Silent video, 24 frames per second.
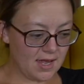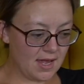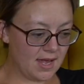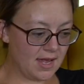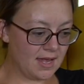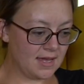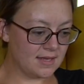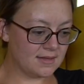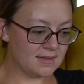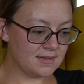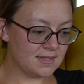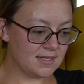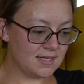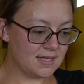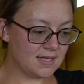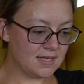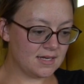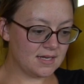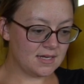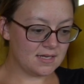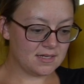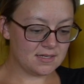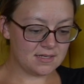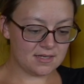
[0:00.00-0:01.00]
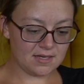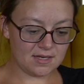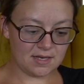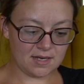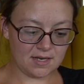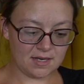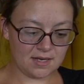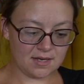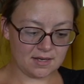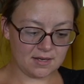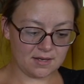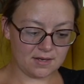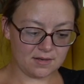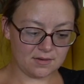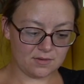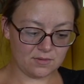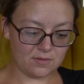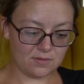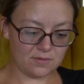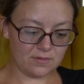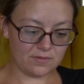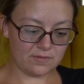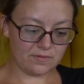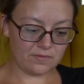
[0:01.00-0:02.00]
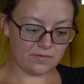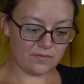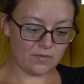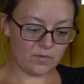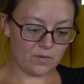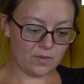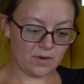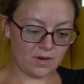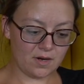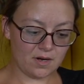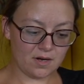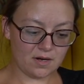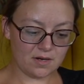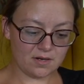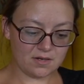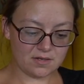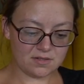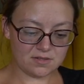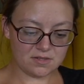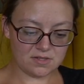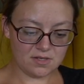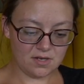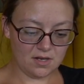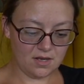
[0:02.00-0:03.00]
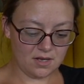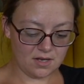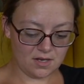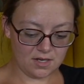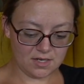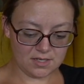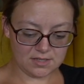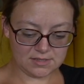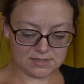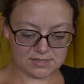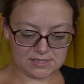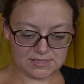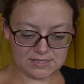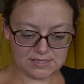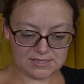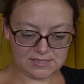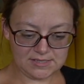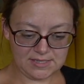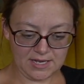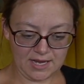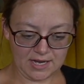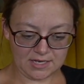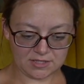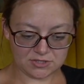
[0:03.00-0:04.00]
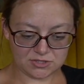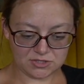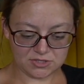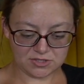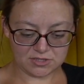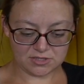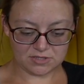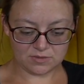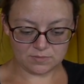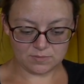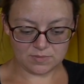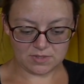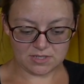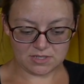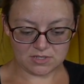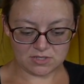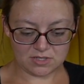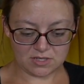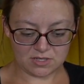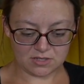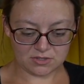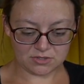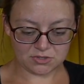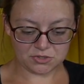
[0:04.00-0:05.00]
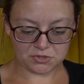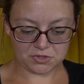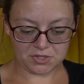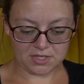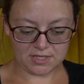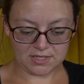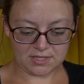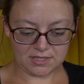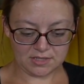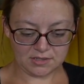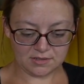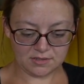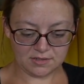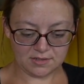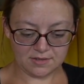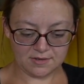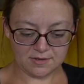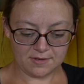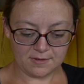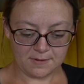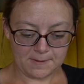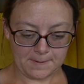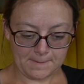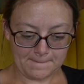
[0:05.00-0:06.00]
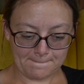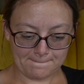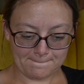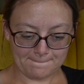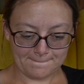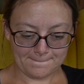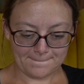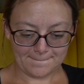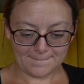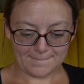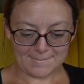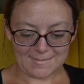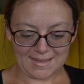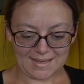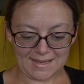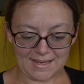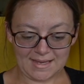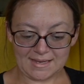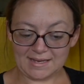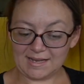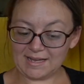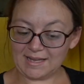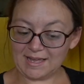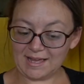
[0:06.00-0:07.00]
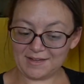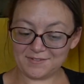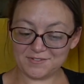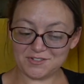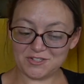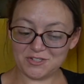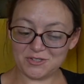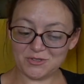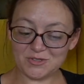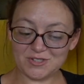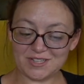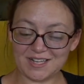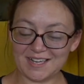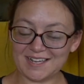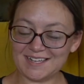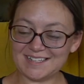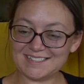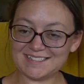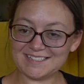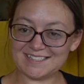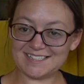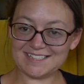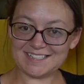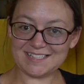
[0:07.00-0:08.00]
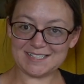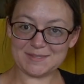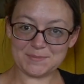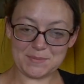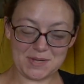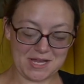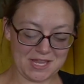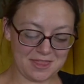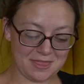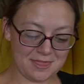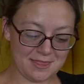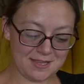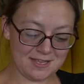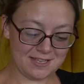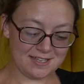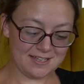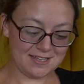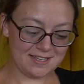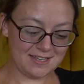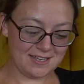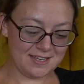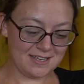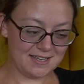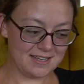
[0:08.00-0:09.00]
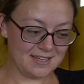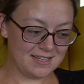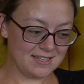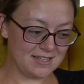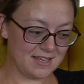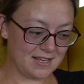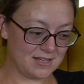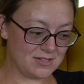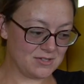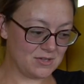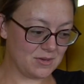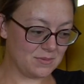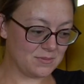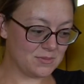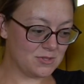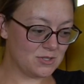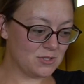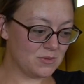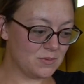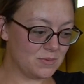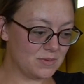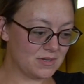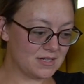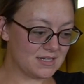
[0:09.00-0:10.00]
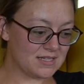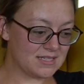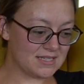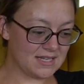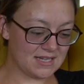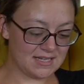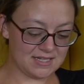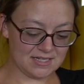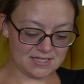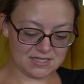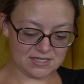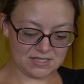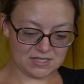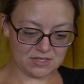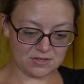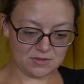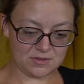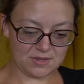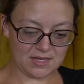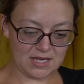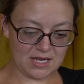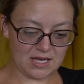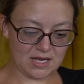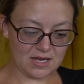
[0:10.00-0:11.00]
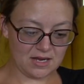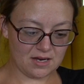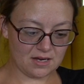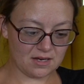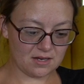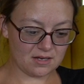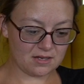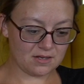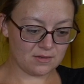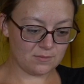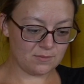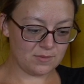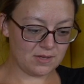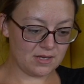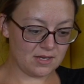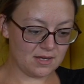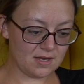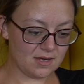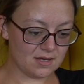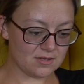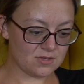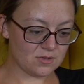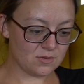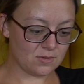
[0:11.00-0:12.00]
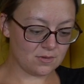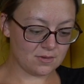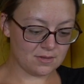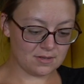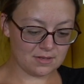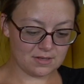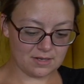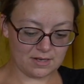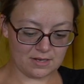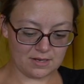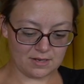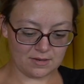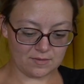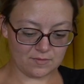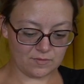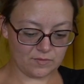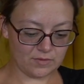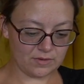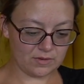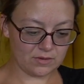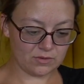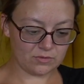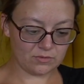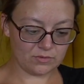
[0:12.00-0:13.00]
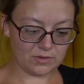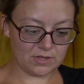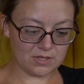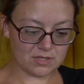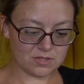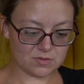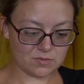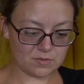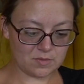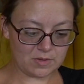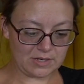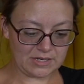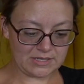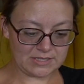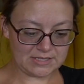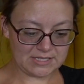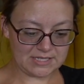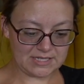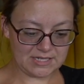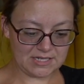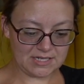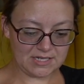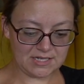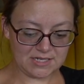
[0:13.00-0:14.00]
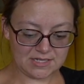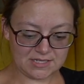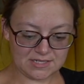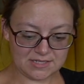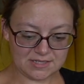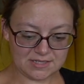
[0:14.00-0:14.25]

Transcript: And then for dogs, this is actually going to be dog training. And I have 2 clients this month. So I'm super excited. So they are going to be a total of $320.